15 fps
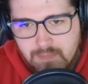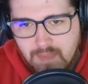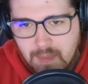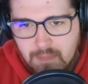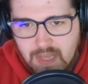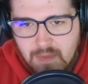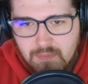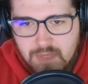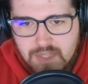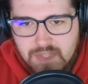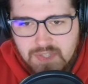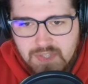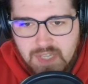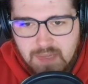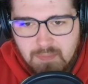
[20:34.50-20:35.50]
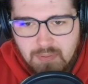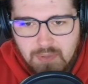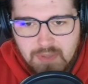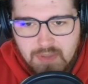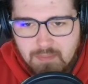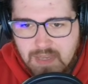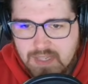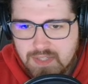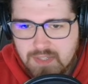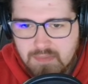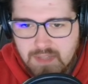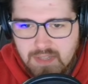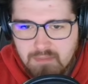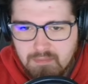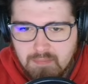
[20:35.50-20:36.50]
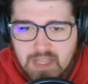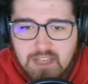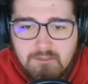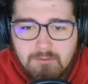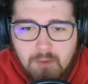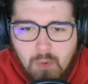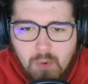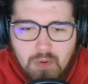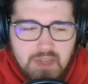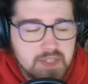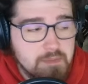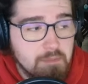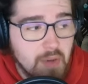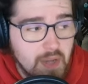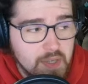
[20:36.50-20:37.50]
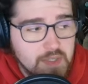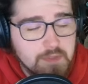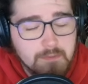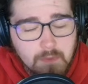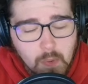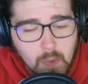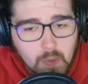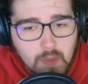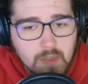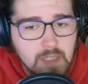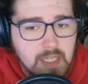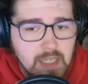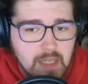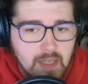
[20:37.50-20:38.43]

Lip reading: yeah, we just like put the Mastermind. B4 is boss 4.